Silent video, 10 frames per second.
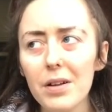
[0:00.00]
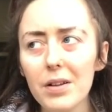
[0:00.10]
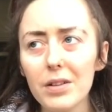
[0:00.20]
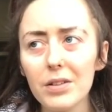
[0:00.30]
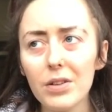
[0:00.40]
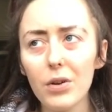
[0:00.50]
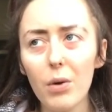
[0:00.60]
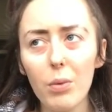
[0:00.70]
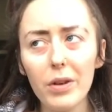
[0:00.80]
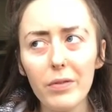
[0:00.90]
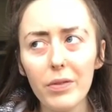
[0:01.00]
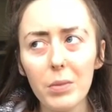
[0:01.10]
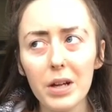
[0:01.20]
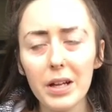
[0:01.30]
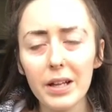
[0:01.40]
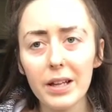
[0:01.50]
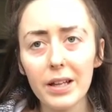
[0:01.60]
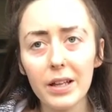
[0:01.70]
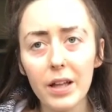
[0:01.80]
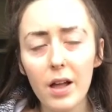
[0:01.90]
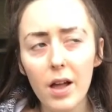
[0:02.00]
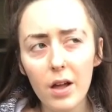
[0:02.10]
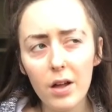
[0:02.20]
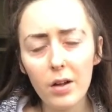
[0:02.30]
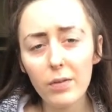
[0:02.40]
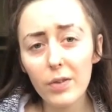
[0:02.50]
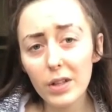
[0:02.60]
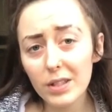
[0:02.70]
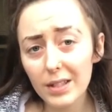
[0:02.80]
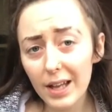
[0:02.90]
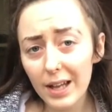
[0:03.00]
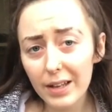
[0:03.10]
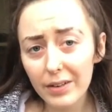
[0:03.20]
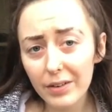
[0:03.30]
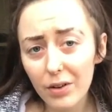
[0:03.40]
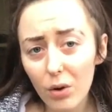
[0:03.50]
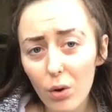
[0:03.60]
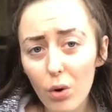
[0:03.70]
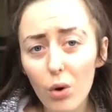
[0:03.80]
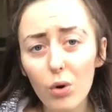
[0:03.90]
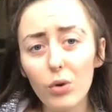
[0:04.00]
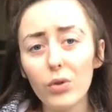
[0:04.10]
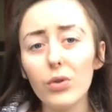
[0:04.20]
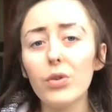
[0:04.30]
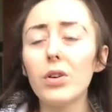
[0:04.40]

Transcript: So I went for my first scan on, I